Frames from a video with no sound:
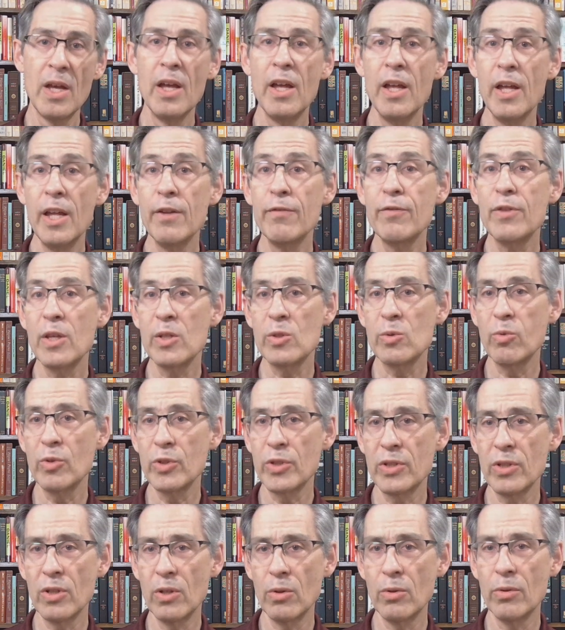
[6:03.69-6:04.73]
If this were
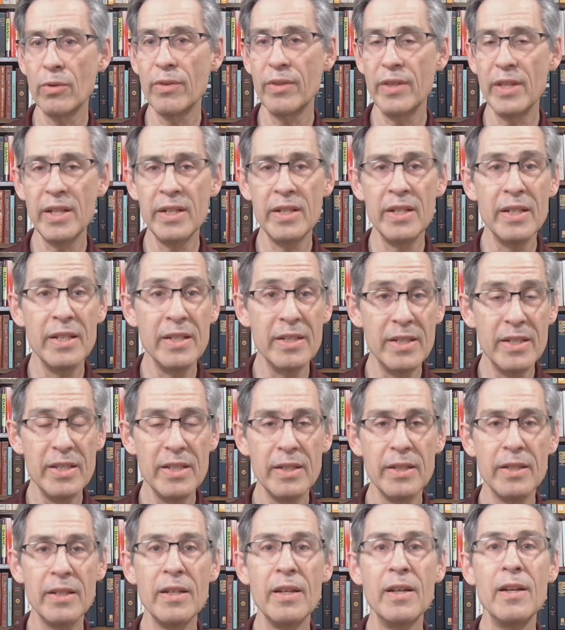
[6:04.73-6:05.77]
so, then
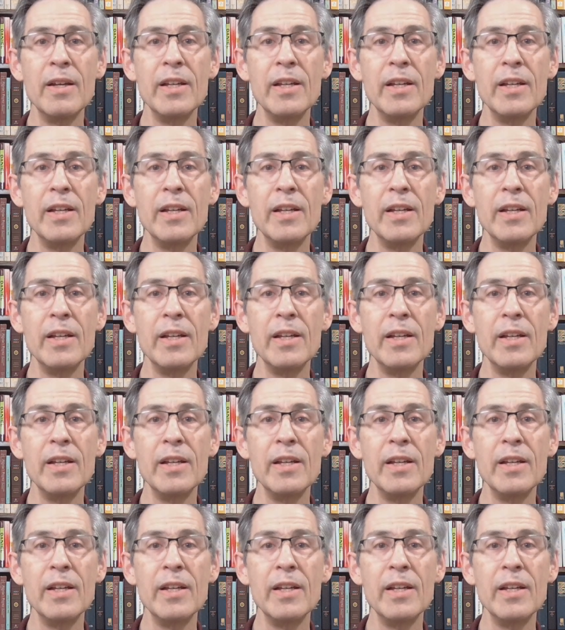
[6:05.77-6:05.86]
indeed